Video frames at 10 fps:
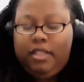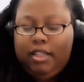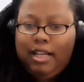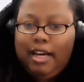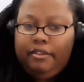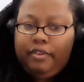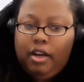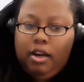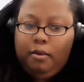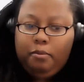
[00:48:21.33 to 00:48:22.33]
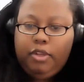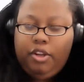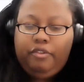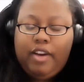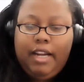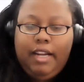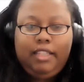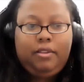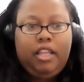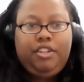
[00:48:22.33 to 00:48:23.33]
there was a lot of,
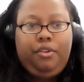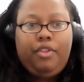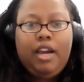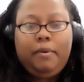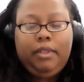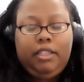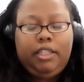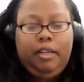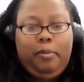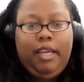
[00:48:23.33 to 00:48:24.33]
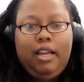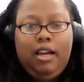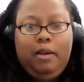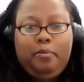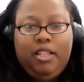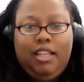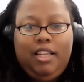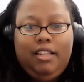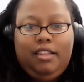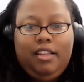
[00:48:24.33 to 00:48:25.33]
findings that you thought were legitimate,
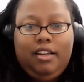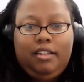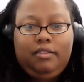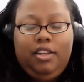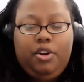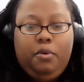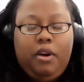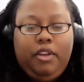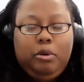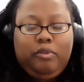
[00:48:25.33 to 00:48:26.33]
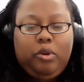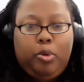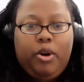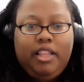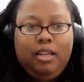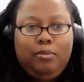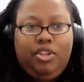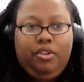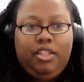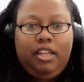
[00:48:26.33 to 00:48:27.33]
but then whoever you were reporting
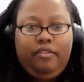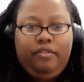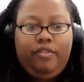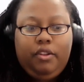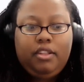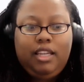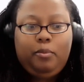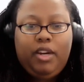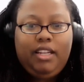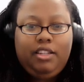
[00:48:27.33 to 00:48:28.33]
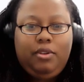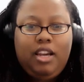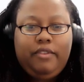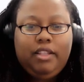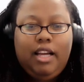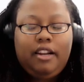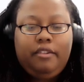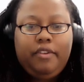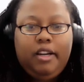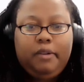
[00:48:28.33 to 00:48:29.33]
them to didn't feel the same way? Did you have a
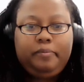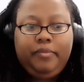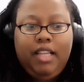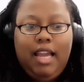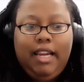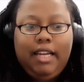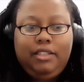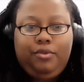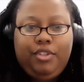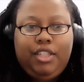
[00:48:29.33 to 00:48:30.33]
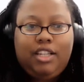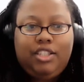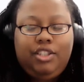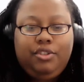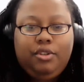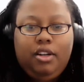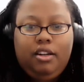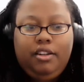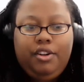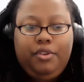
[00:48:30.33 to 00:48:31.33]
lot of, rejection
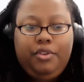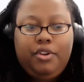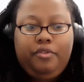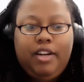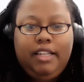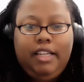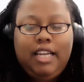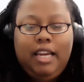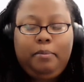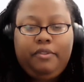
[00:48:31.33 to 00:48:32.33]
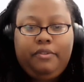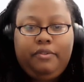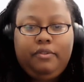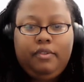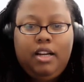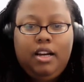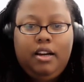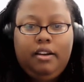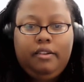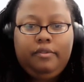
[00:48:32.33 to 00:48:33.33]
or, no finding type of
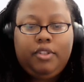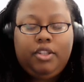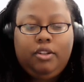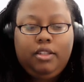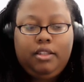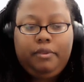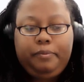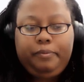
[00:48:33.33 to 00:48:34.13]
results?